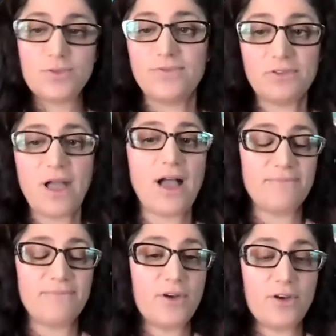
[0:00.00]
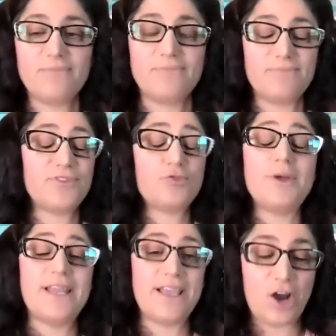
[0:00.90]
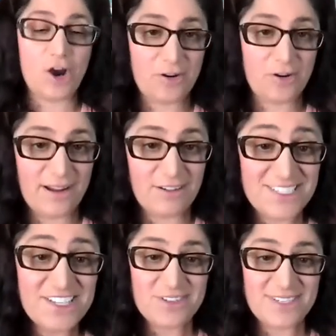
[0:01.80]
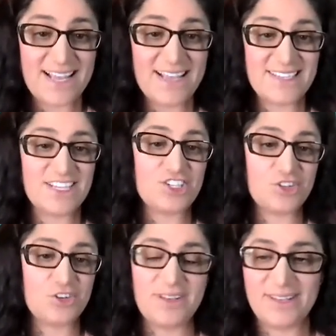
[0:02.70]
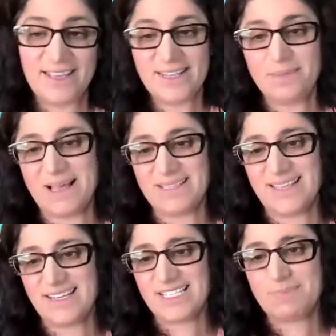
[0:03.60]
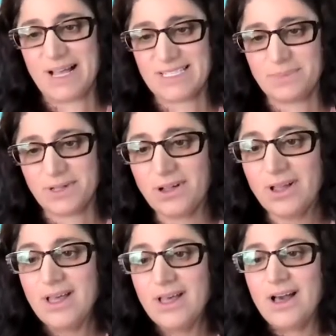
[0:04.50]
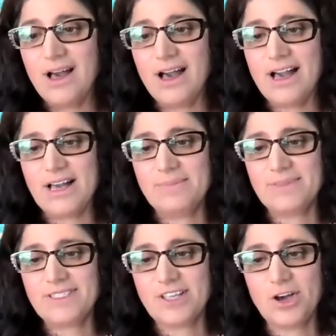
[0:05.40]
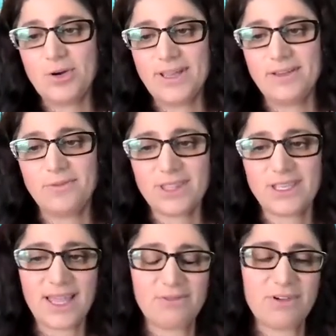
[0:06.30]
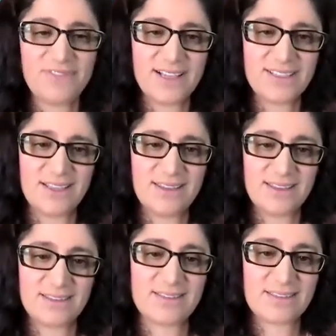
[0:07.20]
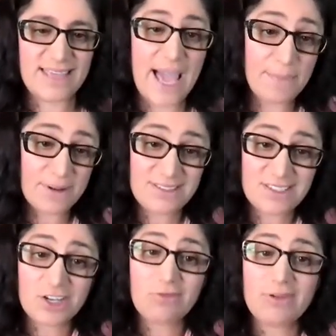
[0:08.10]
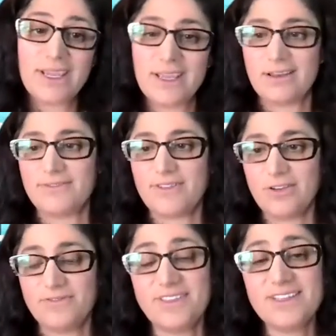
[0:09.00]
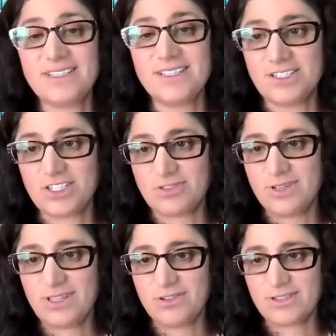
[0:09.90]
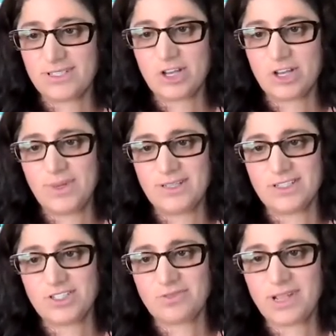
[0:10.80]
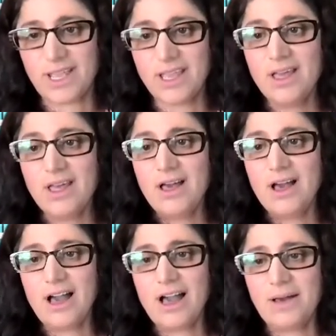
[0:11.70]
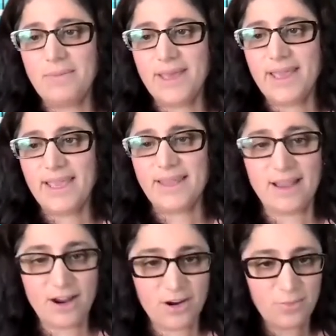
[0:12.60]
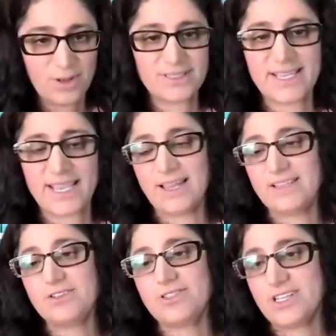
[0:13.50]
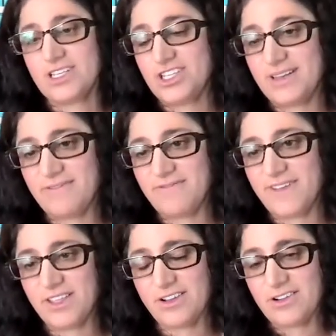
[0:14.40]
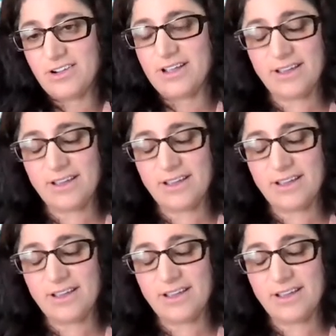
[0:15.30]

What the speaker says: they're not treating our seniors as they should in the best settings possible. So it really kind of reflects on this capitalistic greed of this industry, the nursing home industry, and our, once again, as you said, Shannon, failure,